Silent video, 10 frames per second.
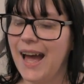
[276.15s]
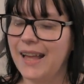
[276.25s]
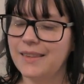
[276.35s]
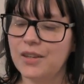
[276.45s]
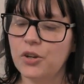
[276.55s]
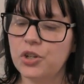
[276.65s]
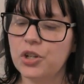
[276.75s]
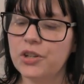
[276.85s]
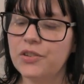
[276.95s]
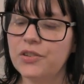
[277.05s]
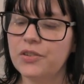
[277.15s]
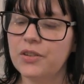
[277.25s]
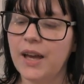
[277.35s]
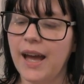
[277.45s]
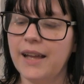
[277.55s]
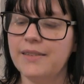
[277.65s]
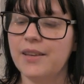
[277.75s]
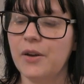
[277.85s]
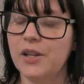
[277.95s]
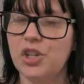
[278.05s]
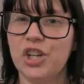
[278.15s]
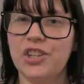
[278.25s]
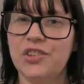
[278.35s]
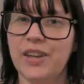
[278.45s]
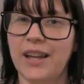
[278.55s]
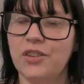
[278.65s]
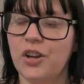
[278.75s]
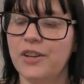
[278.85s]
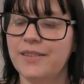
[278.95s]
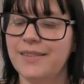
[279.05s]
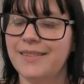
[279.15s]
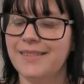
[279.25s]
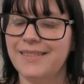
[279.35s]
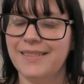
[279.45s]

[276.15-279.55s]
Antiochus, Antiochus, Antiochus,